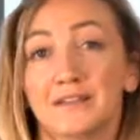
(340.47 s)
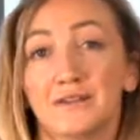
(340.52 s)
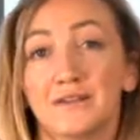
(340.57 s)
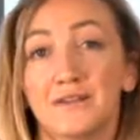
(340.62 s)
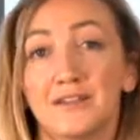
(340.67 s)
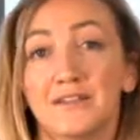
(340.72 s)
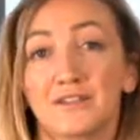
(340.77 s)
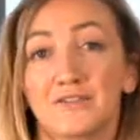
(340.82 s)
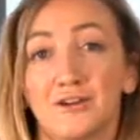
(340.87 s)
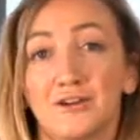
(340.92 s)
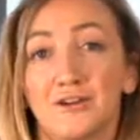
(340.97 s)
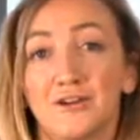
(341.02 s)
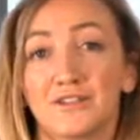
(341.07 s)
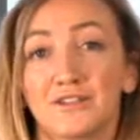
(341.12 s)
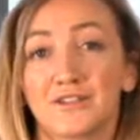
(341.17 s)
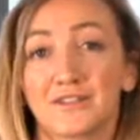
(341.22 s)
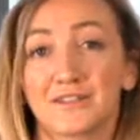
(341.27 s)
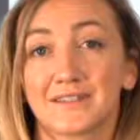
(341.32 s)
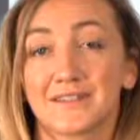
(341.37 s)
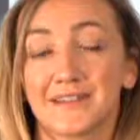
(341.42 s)
So these are all
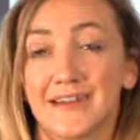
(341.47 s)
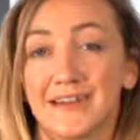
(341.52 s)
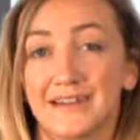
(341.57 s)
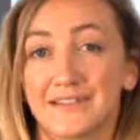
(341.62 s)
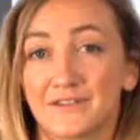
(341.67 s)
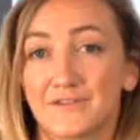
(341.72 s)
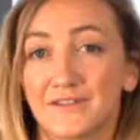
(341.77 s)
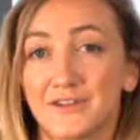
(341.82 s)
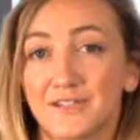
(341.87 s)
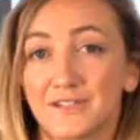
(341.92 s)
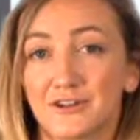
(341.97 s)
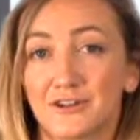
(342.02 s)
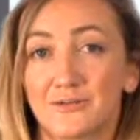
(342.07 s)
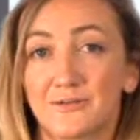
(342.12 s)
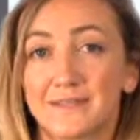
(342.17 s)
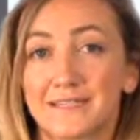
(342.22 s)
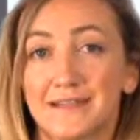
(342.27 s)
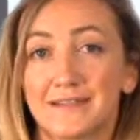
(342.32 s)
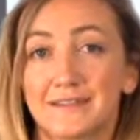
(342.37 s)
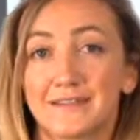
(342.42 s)
just different
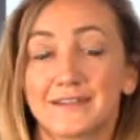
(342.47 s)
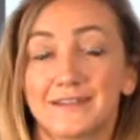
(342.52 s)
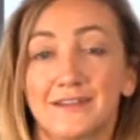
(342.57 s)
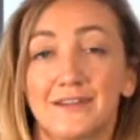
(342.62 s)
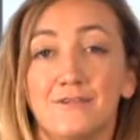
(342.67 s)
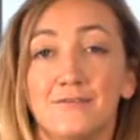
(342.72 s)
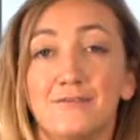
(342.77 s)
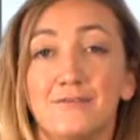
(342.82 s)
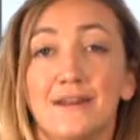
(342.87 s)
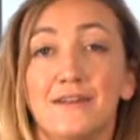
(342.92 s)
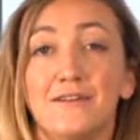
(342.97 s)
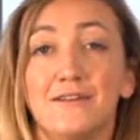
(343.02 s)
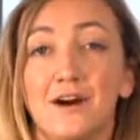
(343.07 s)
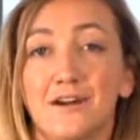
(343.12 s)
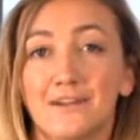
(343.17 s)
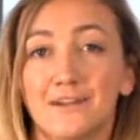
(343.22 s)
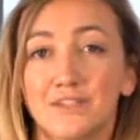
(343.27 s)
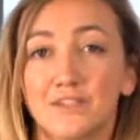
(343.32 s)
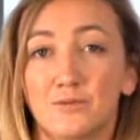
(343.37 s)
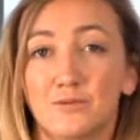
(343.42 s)
circumstances that you may
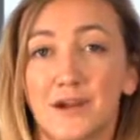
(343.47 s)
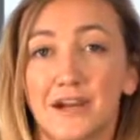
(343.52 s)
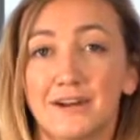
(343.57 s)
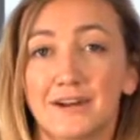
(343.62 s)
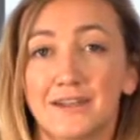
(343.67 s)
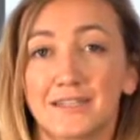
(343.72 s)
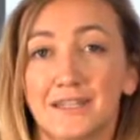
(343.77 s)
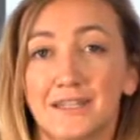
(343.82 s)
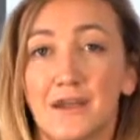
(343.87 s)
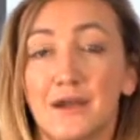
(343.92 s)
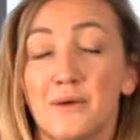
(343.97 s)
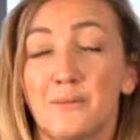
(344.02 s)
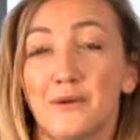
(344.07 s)
not need to wear it,